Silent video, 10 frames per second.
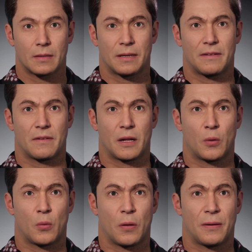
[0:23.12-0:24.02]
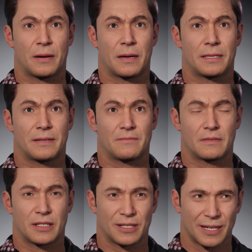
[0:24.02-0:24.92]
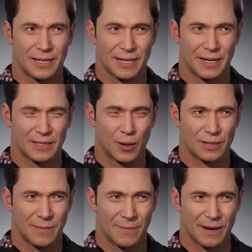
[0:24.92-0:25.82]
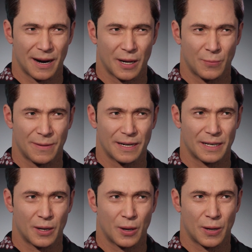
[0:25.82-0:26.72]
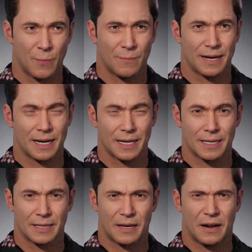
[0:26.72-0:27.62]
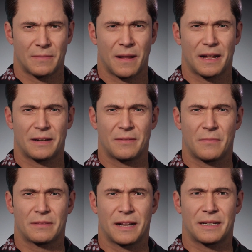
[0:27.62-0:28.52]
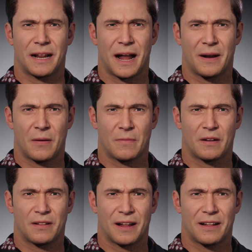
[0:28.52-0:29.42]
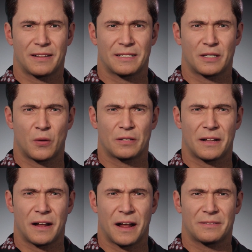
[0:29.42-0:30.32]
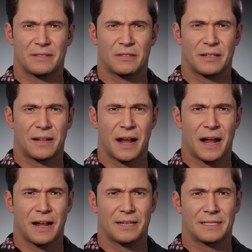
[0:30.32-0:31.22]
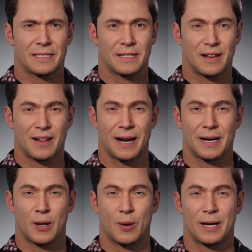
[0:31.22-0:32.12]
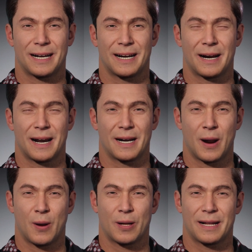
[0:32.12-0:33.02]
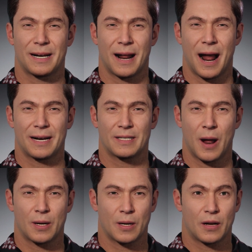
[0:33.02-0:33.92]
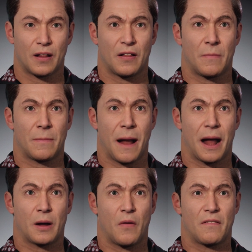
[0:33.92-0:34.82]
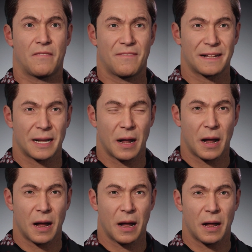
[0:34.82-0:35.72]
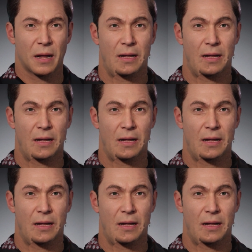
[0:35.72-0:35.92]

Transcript: If you are an evil genius using metahumans to do your bidding and making them say terrible things using SGX, then you need to get your wicked hands on the Pack of Fear.